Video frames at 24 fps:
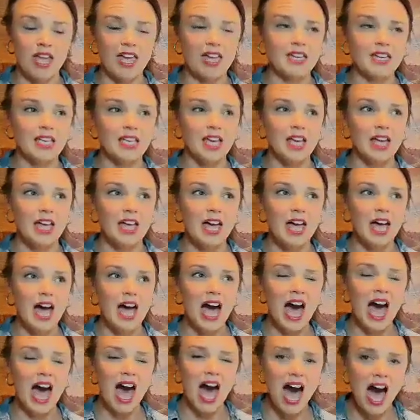And
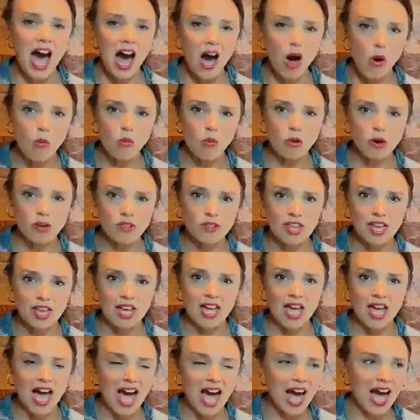how were
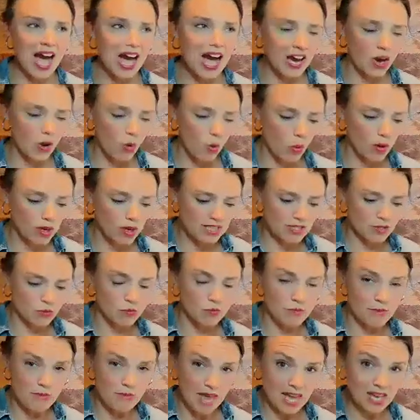they going
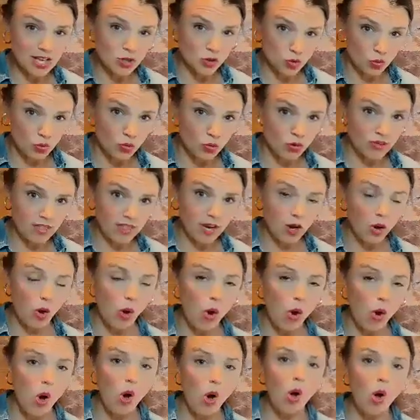to make sure that
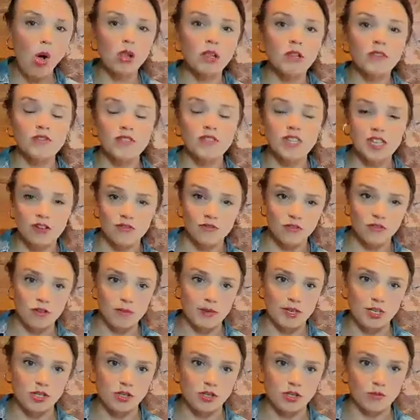all of the
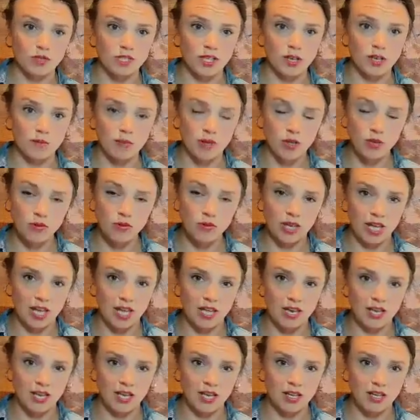information was
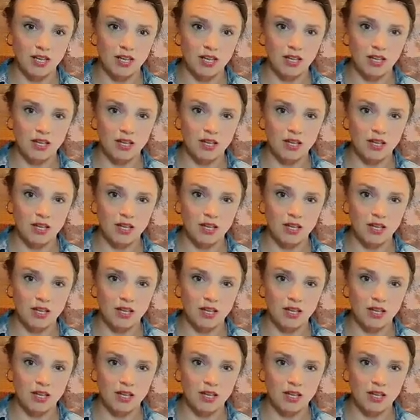communicated?